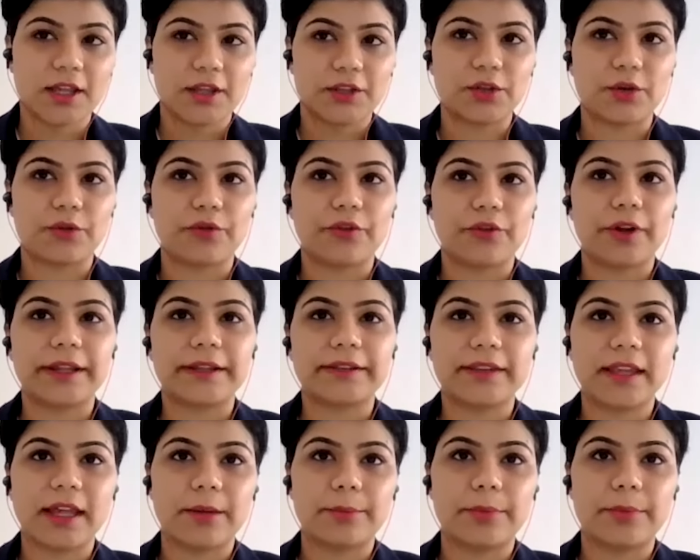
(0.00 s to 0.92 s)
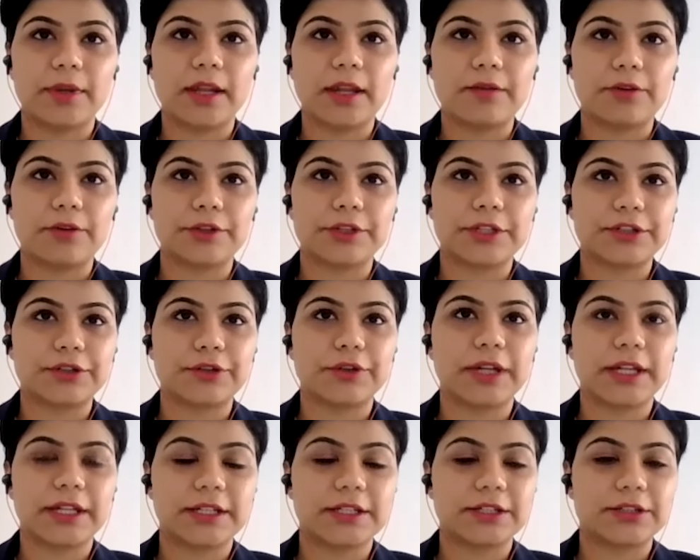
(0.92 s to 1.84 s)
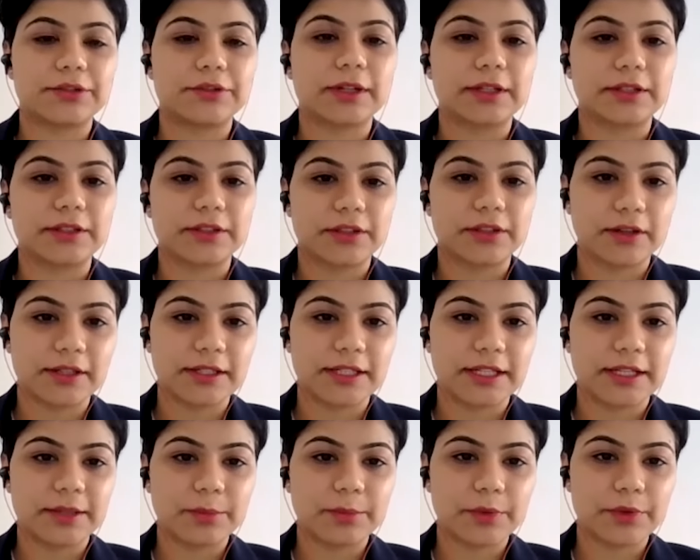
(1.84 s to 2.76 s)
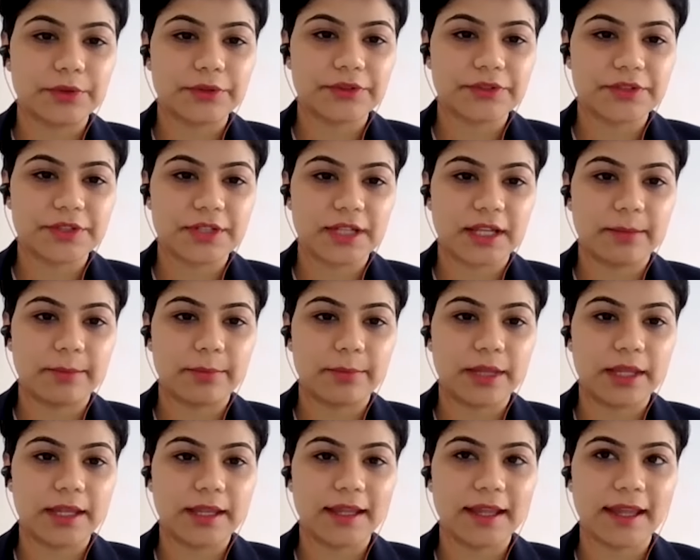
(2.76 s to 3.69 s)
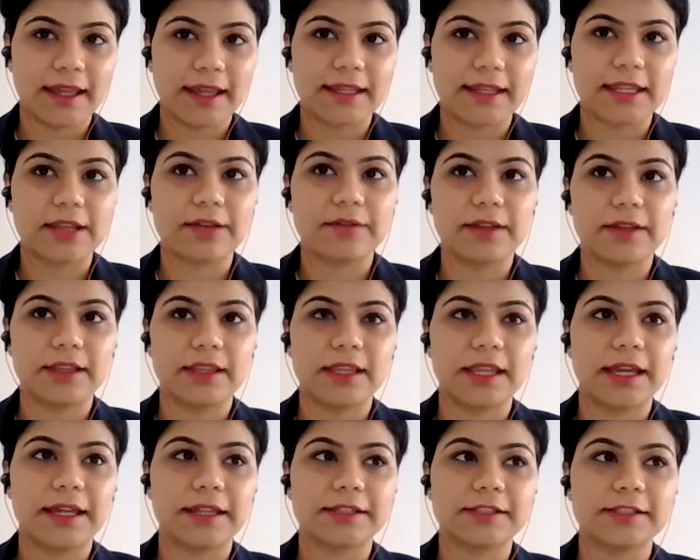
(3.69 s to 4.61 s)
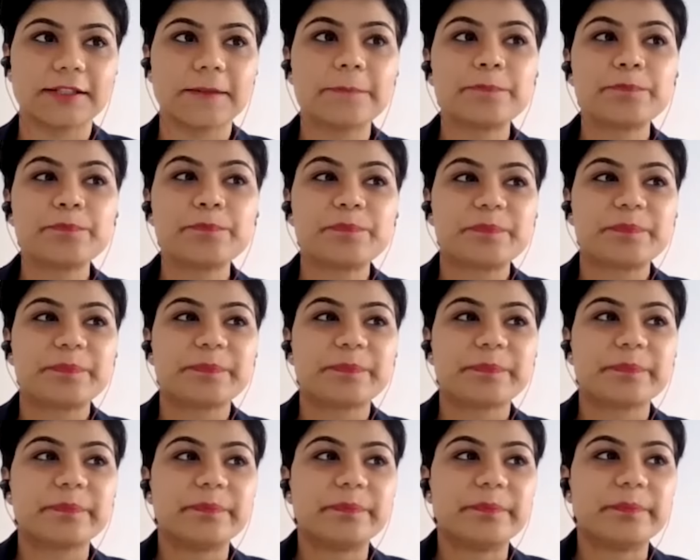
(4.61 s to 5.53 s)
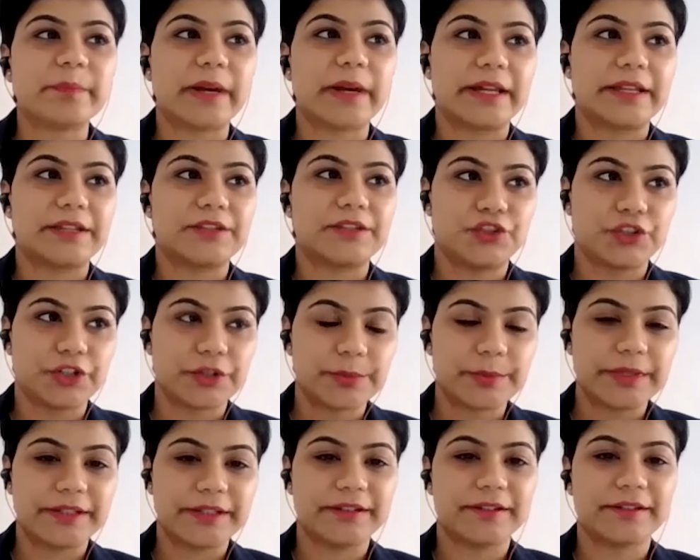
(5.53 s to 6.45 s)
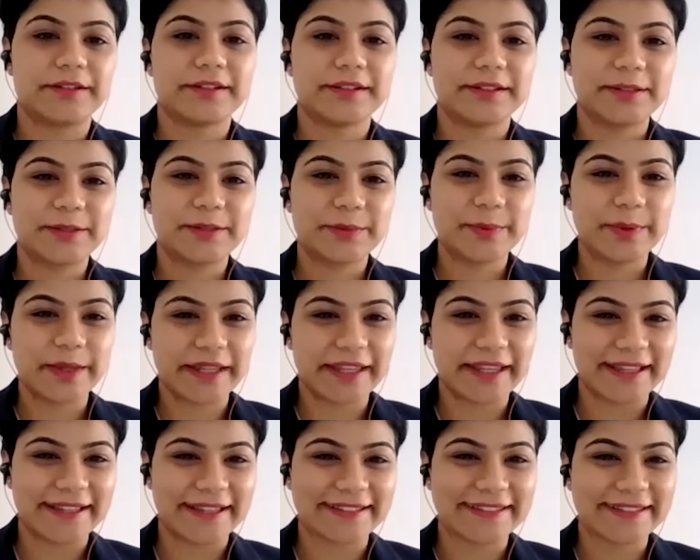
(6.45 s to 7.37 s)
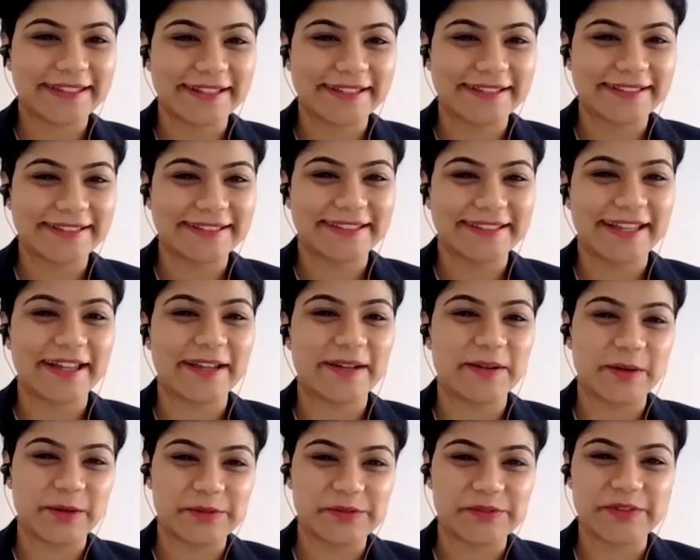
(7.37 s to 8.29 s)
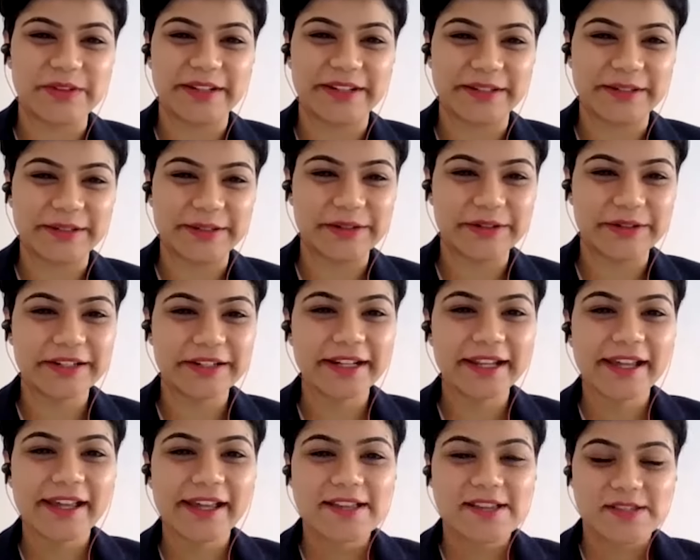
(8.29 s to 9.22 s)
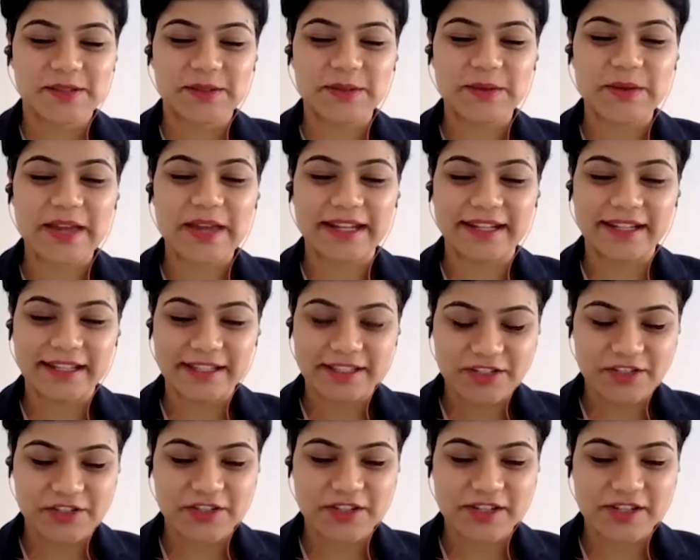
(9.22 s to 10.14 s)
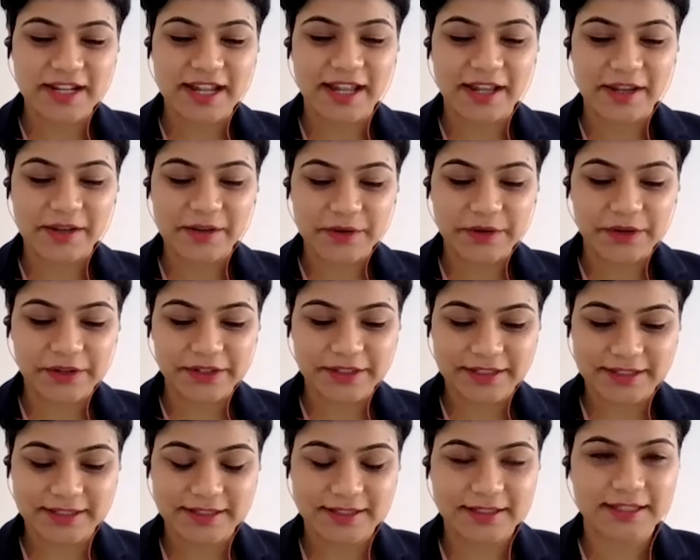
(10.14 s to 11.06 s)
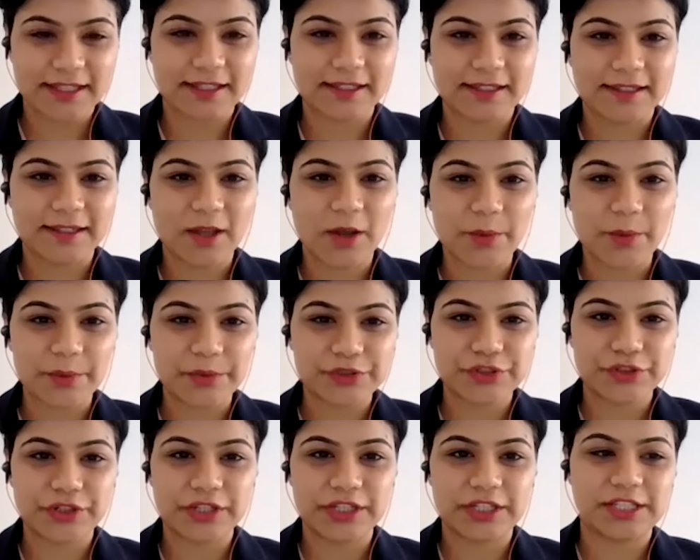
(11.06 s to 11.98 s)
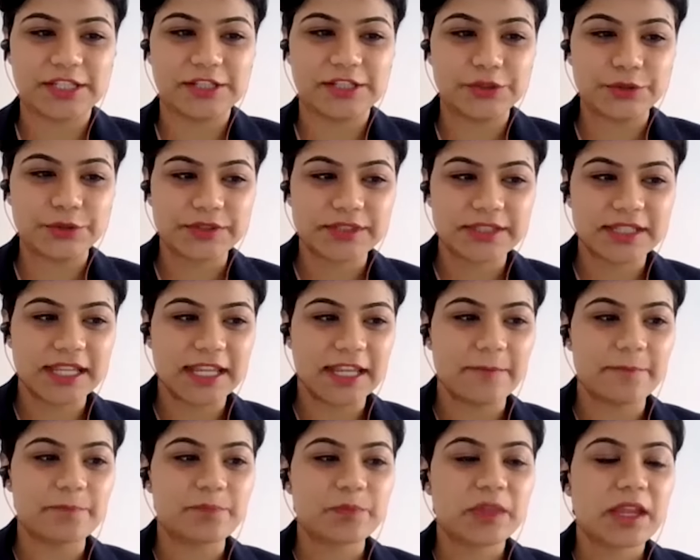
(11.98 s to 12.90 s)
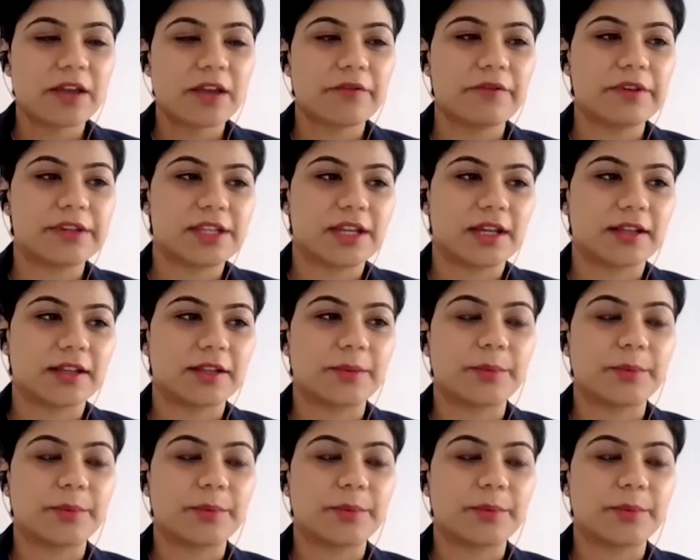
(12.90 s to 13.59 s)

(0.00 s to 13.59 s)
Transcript: So, for example, I wanted to get into consulting post MBA, and given that my German speaking skills are not very good, so at HHL, I got this opportunity to see which are the